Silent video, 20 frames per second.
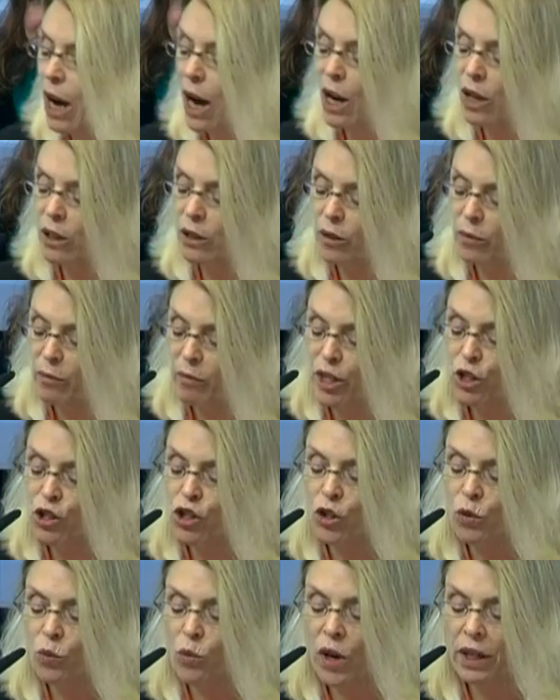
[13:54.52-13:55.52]
I'll
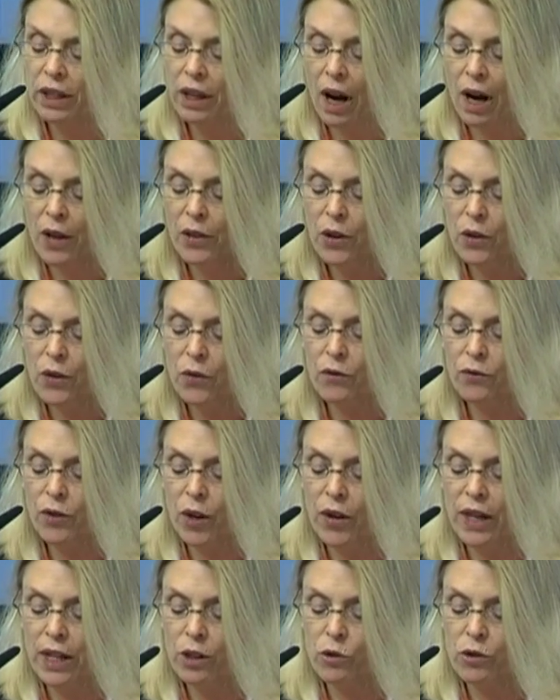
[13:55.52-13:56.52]
mention one other
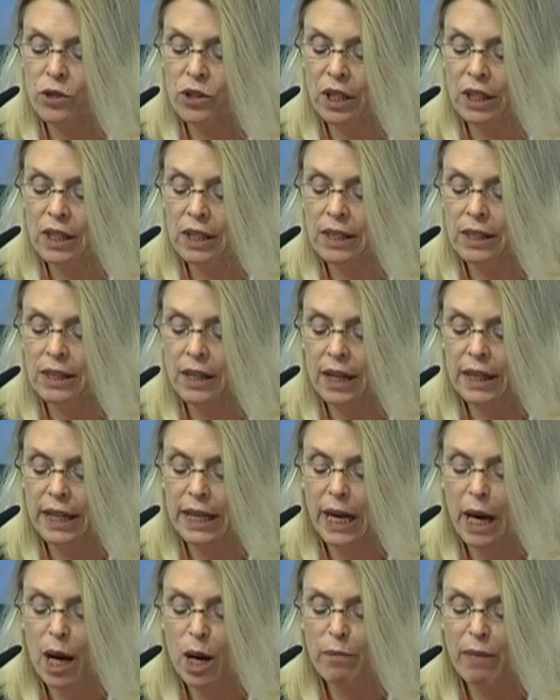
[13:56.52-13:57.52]
very interesting
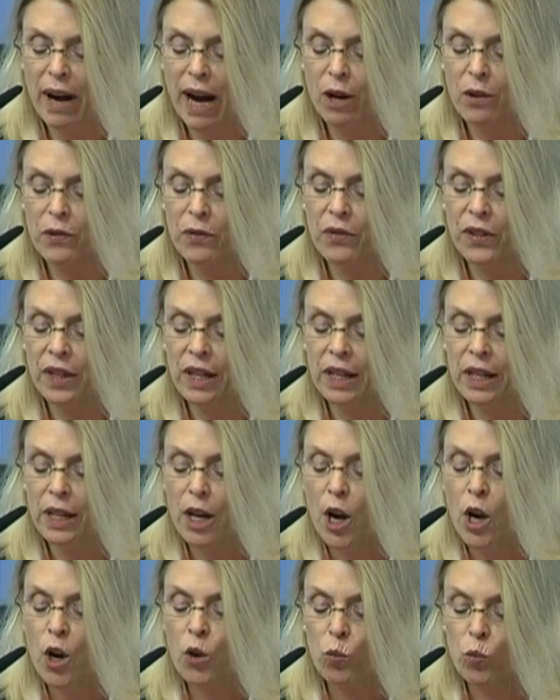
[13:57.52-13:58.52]
study about the
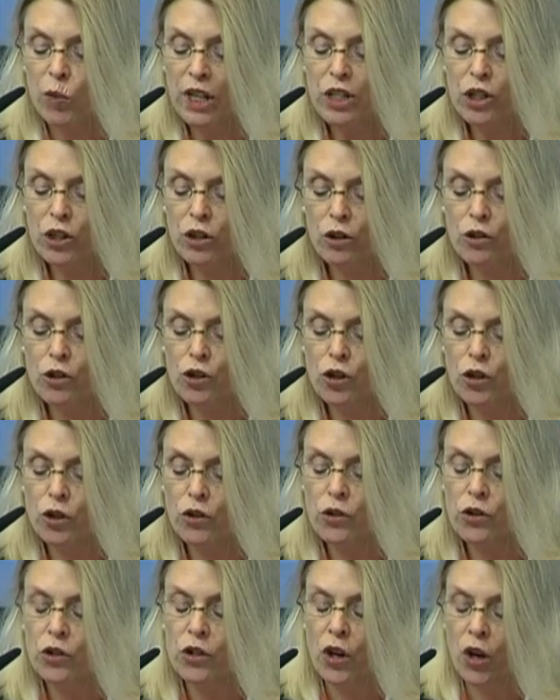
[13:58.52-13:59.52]

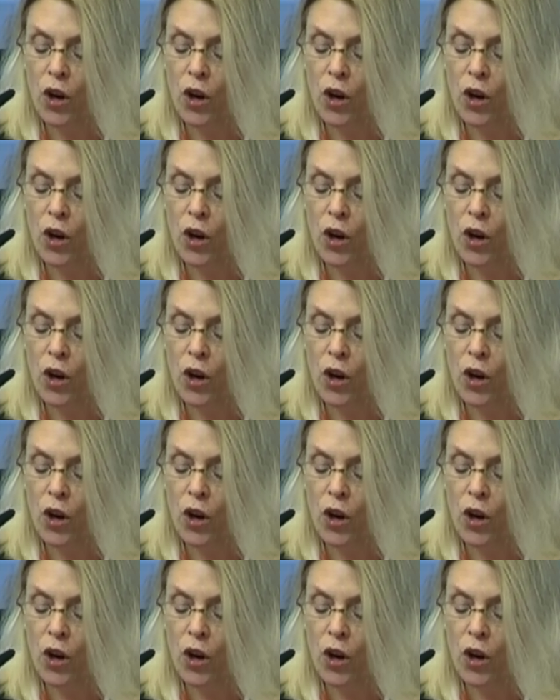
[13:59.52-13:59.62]
researchers